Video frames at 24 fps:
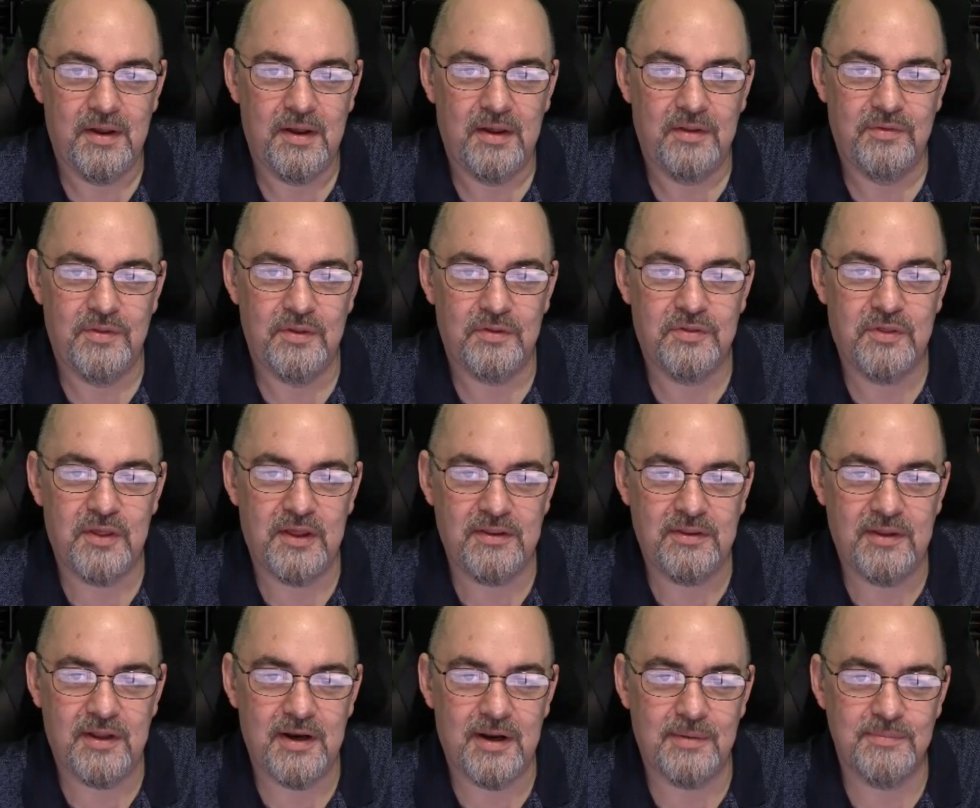the thing
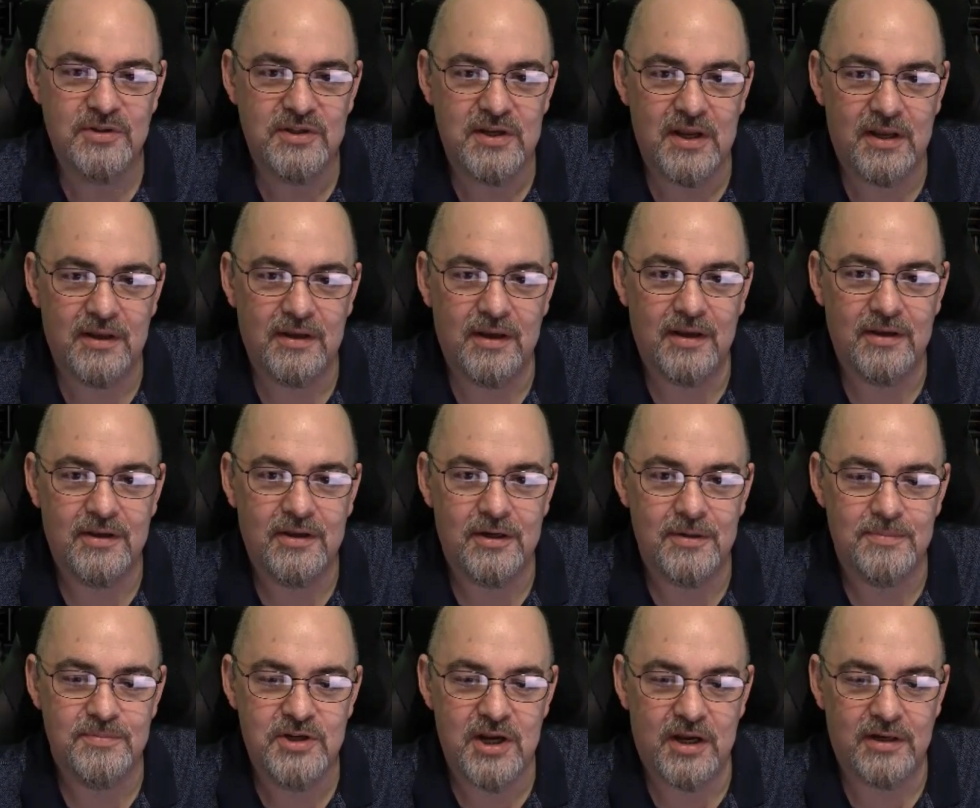that I'm saying I could
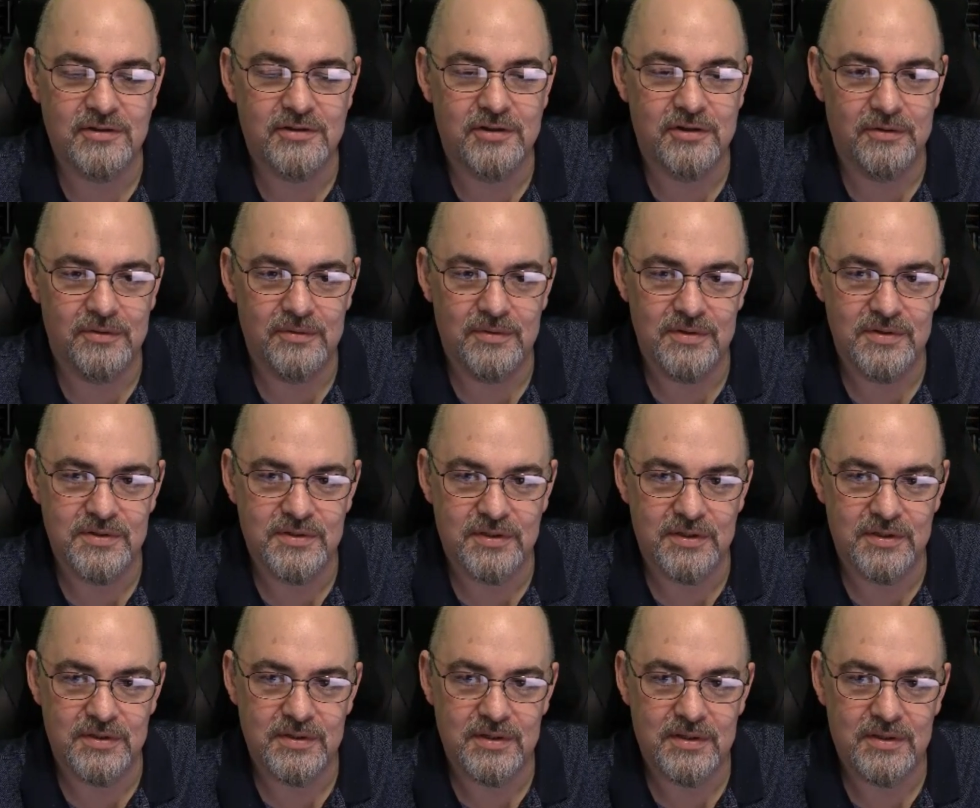object to is
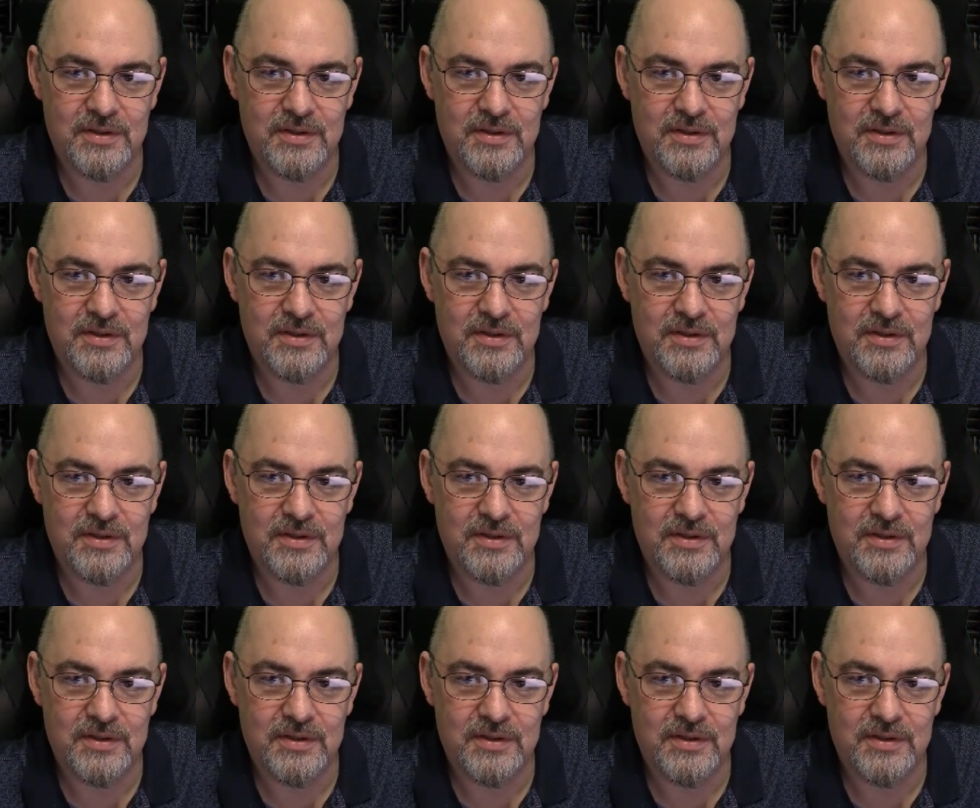the